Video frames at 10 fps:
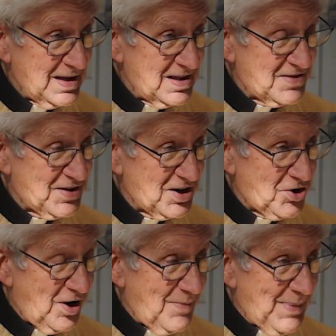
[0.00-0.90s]
This had
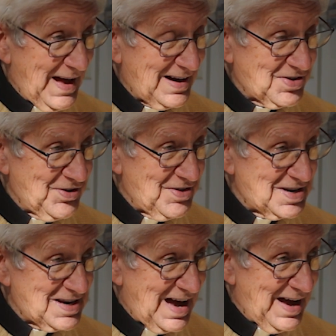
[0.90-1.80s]
gone back to the
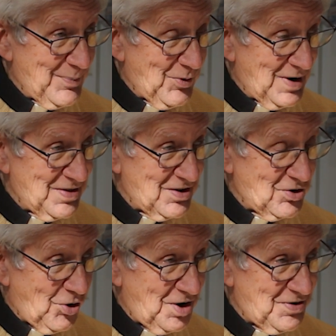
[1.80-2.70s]
time when the
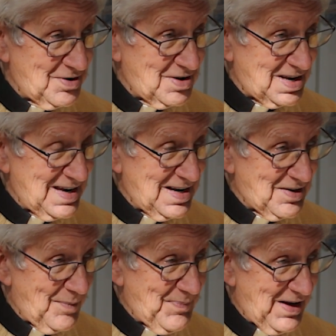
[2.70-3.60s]
northern
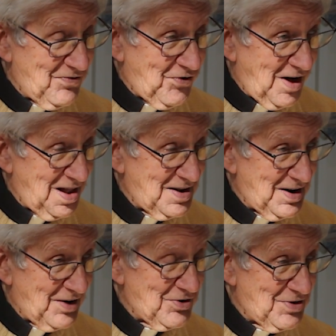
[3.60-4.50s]
kingdom had
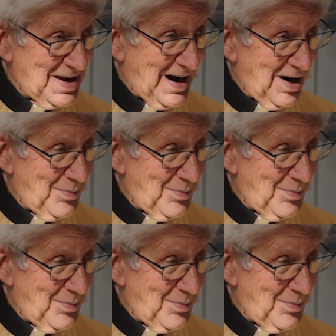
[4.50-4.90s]
fallen under the